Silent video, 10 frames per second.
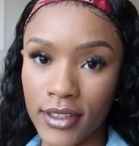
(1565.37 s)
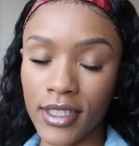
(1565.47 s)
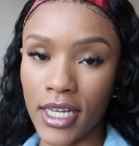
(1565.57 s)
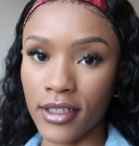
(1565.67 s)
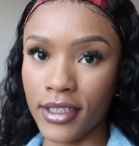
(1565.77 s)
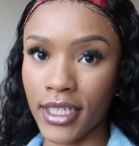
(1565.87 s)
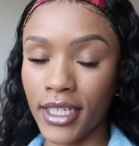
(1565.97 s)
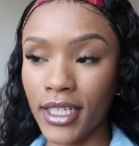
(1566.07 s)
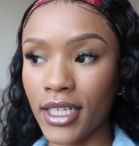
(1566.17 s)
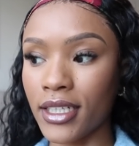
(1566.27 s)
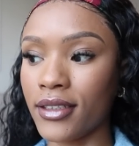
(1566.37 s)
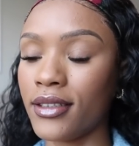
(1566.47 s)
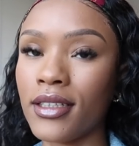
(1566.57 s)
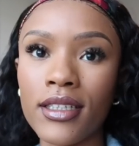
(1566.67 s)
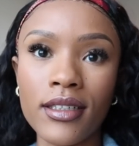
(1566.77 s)
is Saturday.
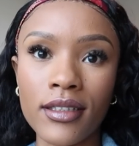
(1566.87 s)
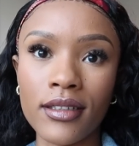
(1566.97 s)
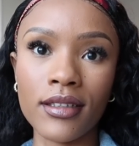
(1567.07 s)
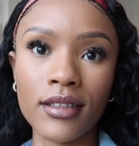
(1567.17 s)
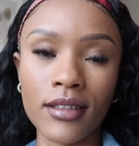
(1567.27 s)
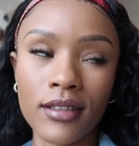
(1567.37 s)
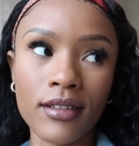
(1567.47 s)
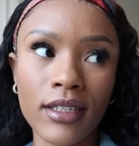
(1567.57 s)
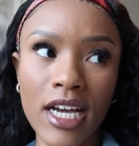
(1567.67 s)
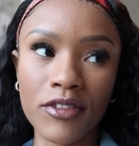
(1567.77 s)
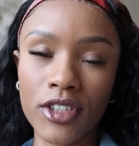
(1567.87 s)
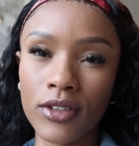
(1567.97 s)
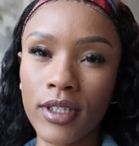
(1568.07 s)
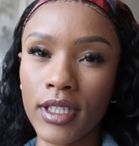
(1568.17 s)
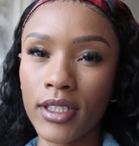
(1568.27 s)
It's in the
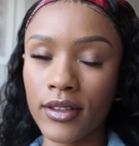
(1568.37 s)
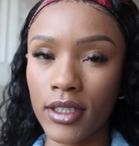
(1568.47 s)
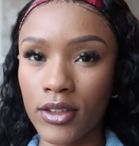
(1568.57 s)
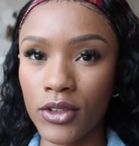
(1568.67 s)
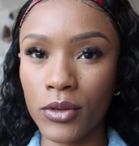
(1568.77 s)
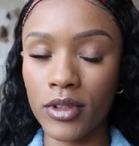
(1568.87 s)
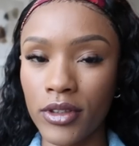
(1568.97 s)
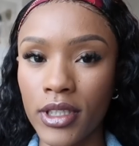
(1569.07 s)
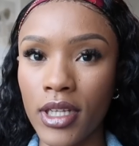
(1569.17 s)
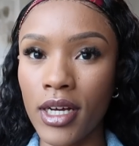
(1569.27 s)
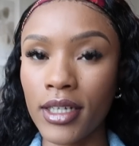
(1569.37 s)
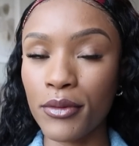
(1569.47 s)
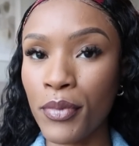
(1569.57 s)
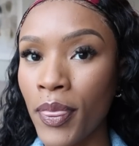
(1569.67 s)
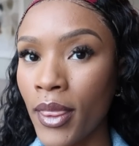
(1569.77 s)
afternoon. I think it's like two or three o'clock.
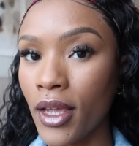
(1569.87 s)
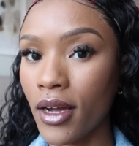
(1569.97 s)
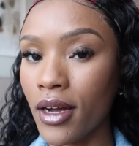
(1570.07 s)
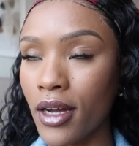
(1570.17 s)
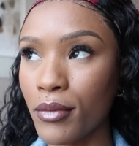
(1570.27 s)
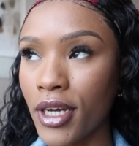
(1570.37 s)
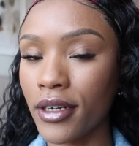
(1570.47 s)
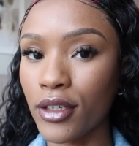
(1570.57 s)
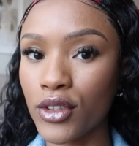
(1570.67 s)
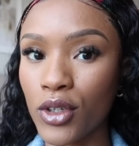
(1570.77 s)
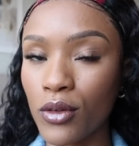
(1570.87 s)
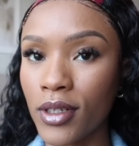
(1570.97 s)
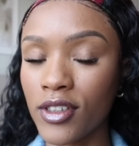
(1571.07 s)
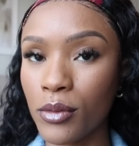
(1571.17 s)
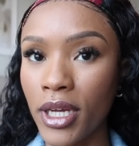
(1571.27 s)
I'm headed out to go
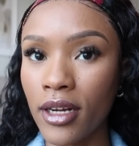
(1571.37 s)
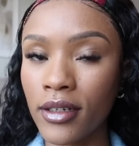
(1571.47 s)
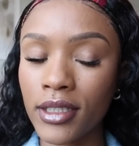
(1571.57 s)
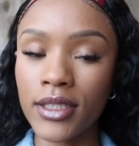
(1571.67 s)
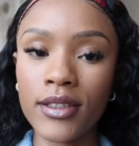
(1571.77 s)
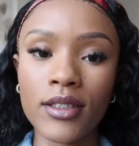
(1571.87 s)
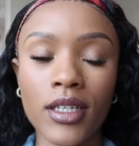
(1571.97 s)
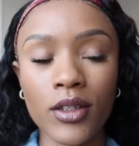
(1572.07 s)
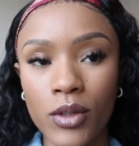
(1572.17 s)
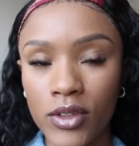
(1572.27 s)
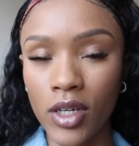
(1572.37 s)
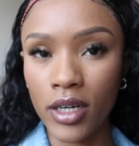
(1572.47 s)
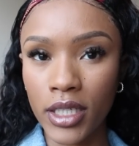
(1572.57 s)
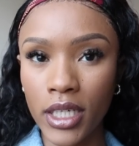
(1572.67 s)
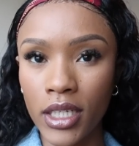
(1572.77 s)
run some errands. Gonna go to
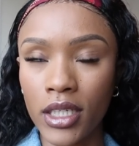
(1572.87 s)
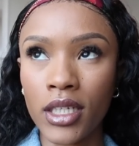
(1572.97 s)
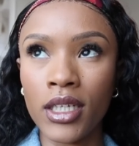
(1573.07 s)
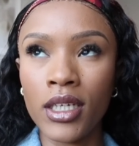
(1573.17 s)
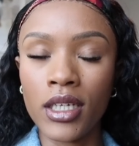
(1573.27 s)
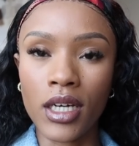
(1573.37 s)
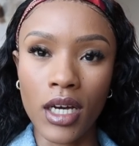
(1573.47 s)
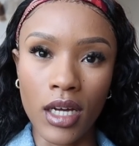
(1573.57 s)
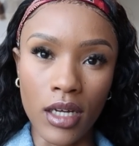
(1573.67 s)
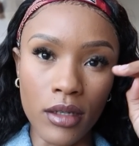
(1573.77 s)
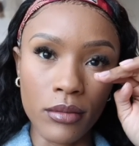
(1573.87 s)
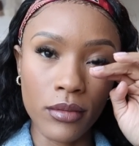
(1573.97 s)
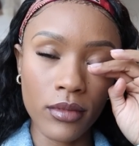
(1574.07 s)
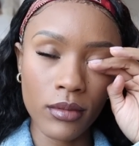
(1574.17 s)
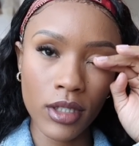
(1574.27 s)
Target,
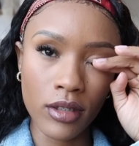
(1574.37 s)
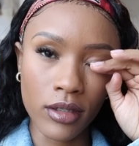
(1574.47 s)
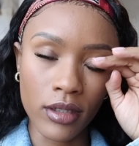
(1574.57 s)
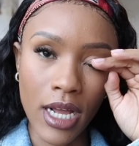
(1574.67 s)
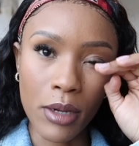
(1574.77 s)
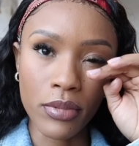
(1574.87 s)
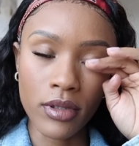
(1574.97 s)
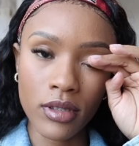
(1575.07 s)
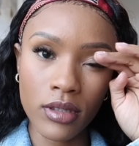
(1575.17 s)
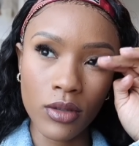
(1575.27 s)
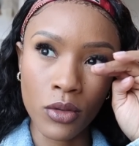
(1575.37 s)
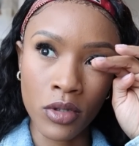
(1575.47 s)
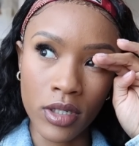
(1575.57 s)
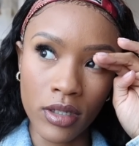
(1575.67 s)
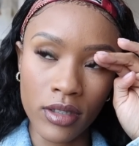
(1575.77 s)
um, either Apple
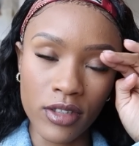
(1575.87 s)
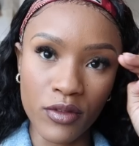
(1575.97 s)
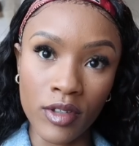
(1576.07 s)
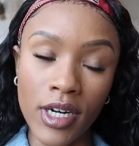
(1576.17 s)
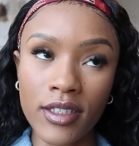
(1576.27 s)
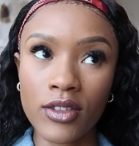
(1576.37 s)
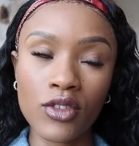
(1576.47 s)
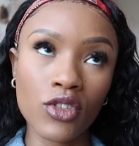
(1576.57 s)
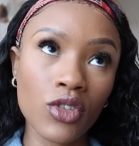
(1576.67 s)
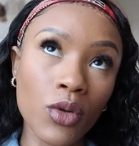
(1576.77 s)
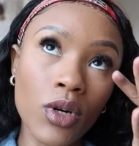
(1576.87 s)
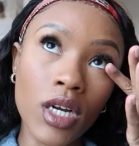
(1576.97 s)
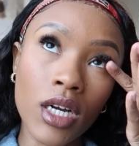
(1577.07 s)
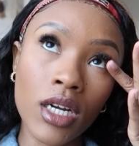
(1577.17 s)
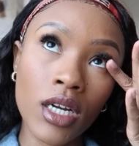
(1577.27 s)
or the Verizon
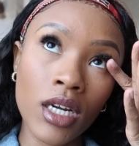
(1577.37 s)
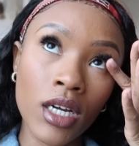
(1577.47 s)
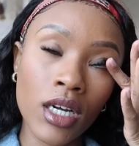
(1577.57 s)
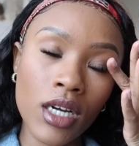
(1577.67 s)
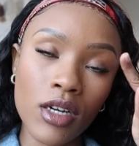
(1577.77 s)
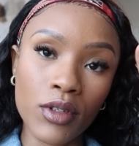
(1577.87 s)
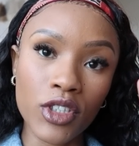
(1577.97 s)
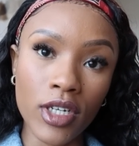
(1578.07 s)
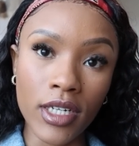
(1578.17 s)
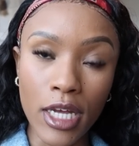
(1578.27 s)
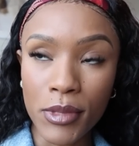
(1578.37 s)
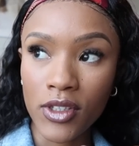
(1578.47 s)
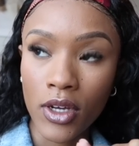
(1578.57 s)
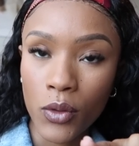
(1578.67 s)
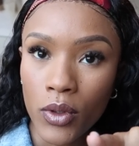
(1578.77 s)
store, return an
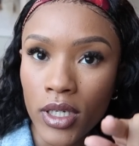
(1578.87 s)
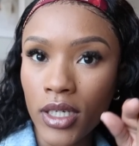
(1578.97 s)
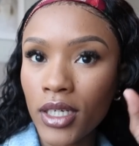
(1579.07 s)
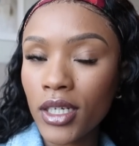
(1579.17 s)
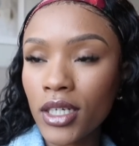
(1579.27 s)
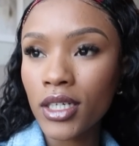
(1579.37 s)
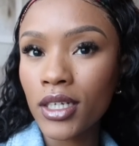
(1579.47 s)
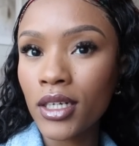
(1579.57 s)
Amazon order,